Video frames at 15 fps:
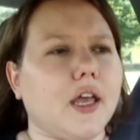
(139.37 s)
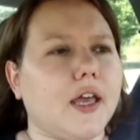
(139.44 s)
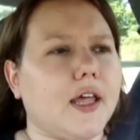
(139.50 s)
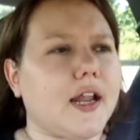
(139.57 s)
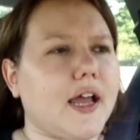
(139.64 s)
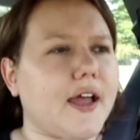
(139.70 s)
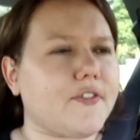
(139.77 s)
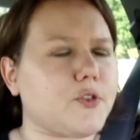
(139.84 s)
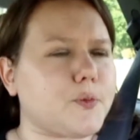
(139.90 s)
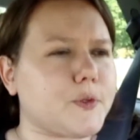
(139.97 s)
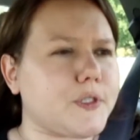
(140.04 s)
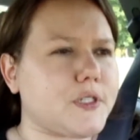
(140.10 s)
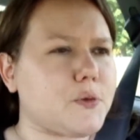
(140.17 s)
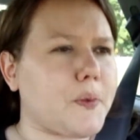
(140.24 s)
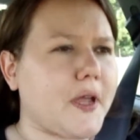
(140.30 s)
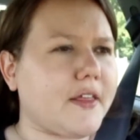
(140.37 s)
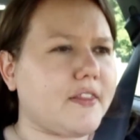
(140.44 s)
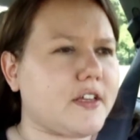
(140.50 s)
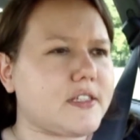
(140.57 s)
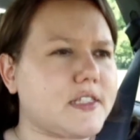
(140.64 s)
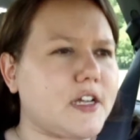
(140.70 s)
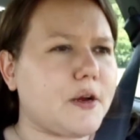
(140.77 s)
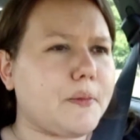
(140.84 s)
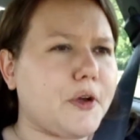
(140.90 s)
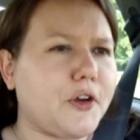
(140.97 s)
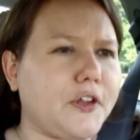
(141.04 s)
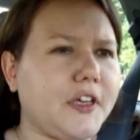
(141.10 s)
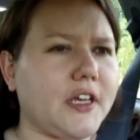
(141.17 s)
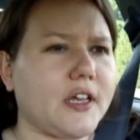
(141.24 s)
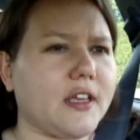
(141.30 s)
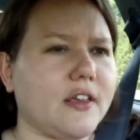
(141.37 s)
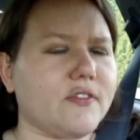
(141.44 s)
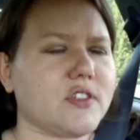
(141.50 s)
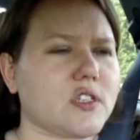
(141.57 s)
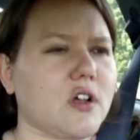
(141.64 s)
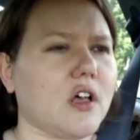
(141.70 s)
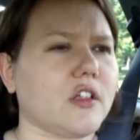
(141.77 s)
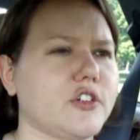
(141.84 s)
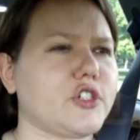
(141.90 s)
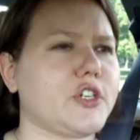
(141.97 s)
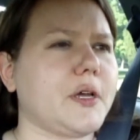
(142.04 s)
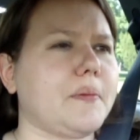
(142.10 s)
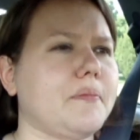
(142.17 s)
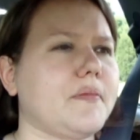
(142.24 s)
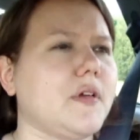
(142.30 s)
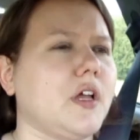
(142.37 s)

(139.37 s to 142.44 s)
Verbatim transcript: and I have to participate in that ceremony and give a scholarship.